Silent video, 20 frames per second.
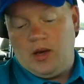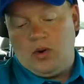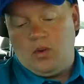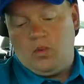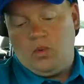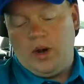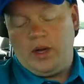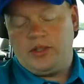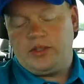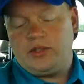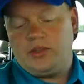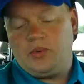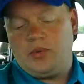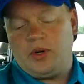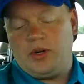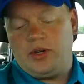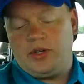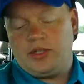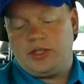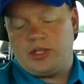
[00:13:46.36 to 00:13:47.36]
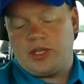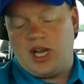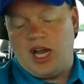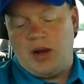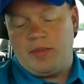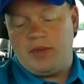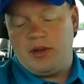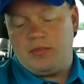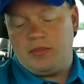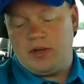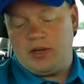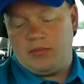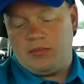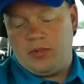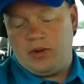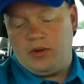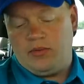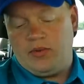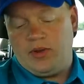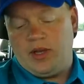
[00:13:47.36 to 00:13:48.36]
What's the worst comic book
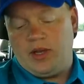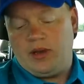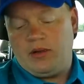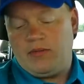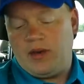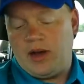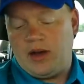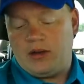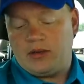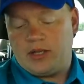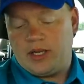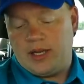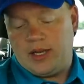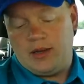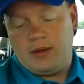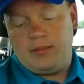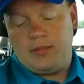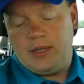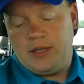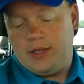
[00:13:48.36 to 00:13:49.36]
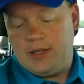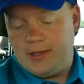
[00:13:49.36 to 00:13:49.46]
movie of all time?